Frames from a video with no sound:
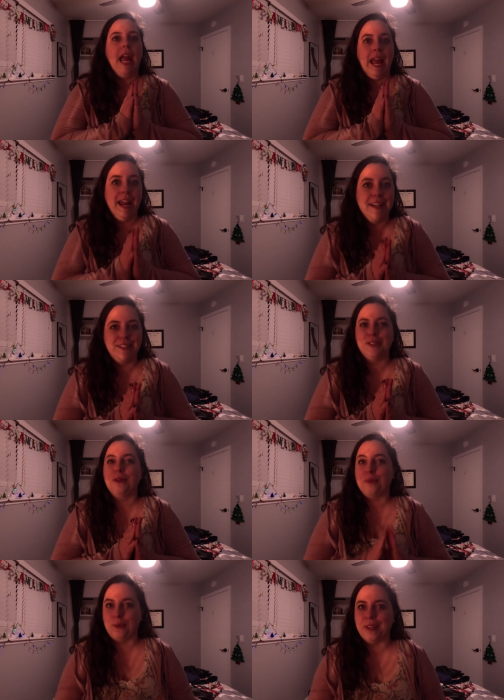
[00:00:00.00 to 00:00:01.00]
It's
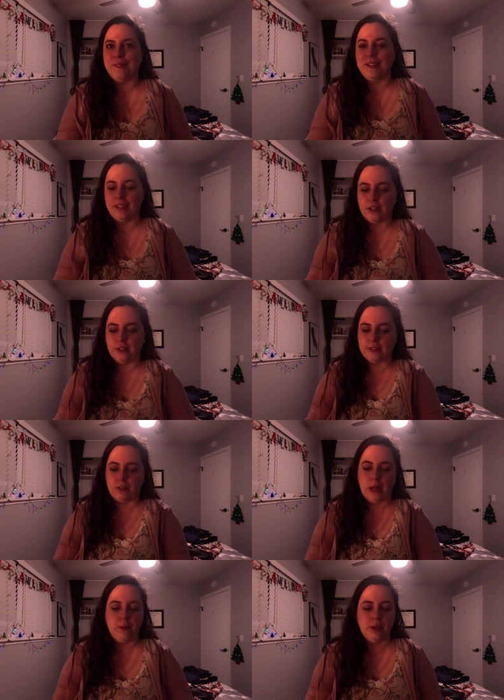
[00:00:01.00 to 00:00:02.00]
really, really good.
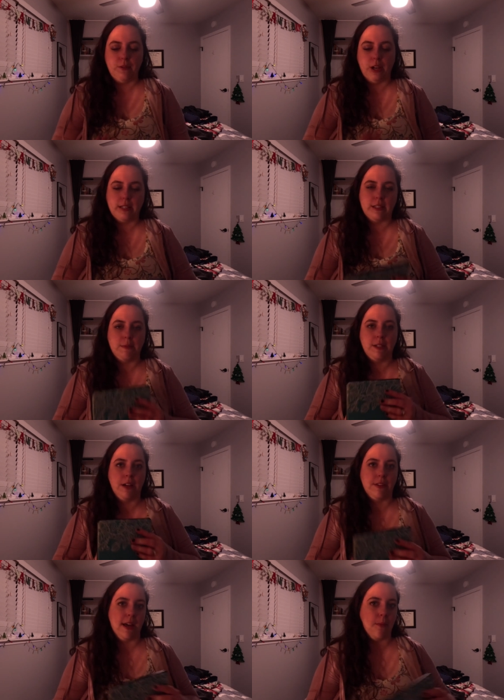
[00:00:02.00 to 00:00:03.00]
So I will give you guys an update
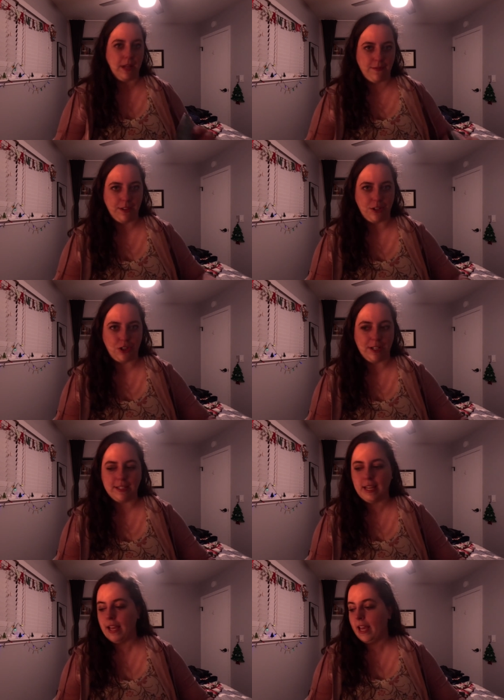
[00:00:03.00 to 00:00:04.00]
on that when I finish
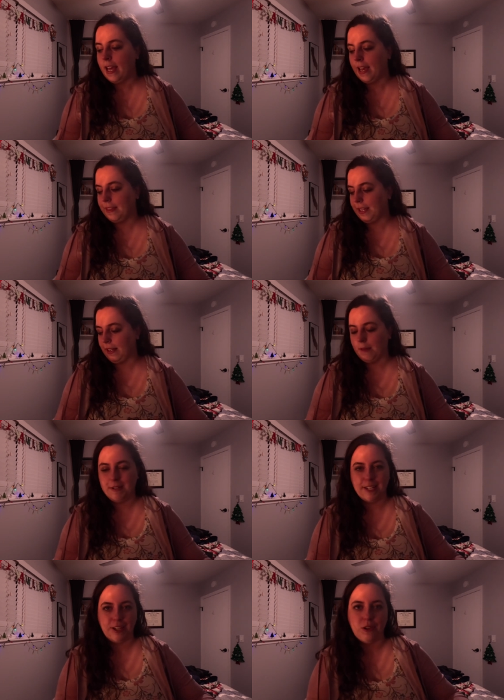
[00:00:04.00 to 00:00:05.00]
it. And then let me
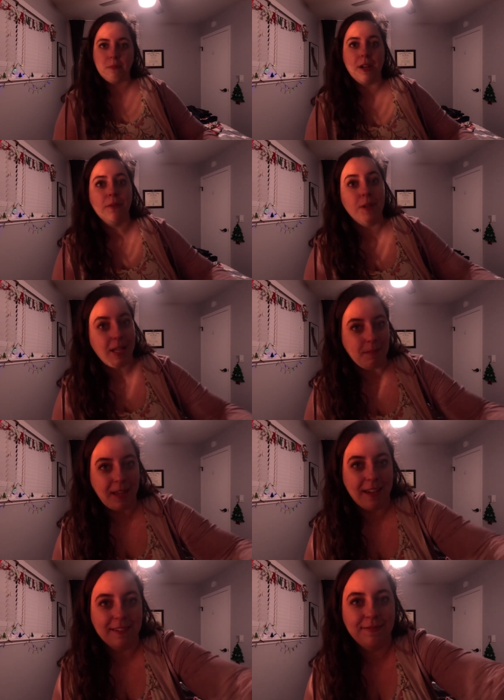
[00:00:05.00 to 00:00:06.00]
tell you my reading
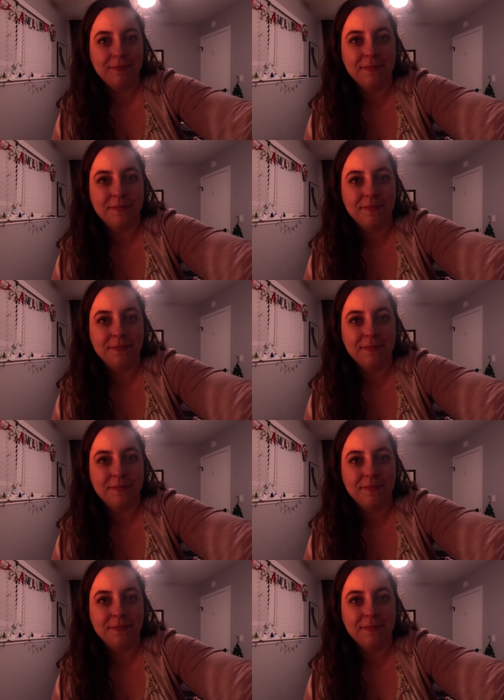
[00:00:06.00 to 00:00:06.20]
plan.